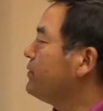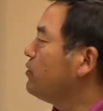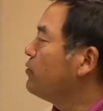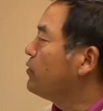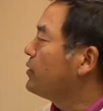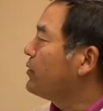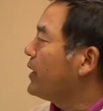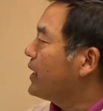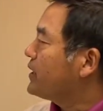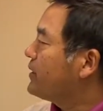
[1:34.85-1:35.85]

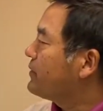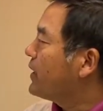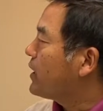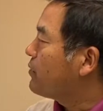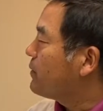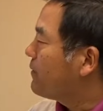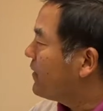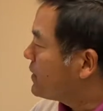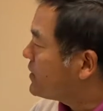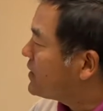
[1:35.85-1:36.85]
overreactive gag
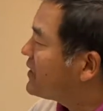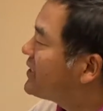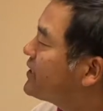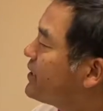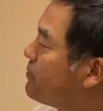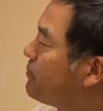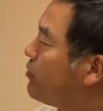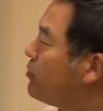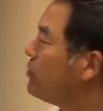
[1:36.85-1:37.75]
reflex? Simple.